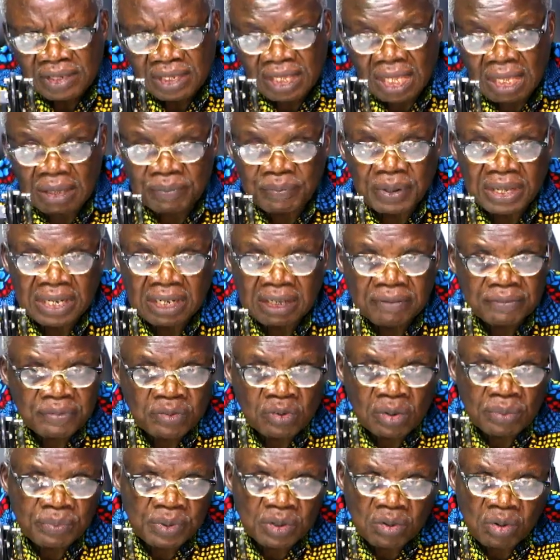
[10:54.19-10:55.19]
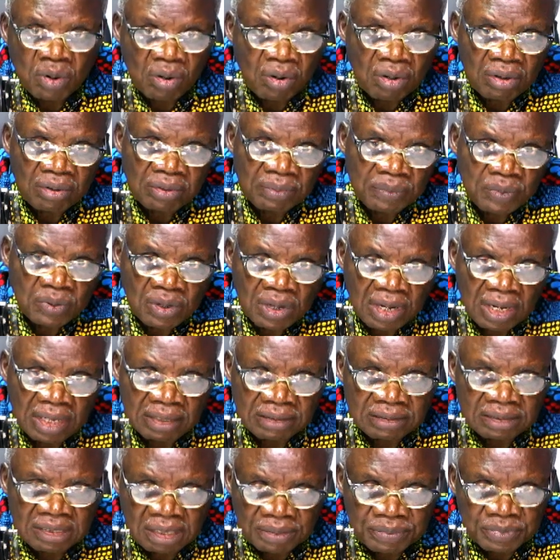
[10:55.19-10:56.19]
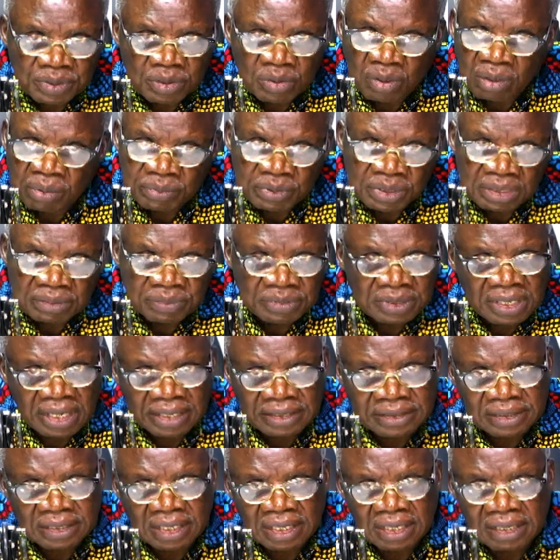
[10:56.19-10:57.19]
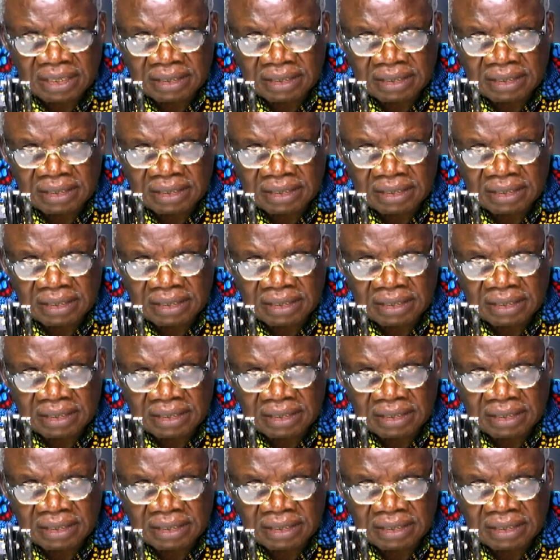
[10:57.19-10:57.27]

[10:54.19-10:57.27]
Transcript: and peninfobi or honoma, said be omunimansa.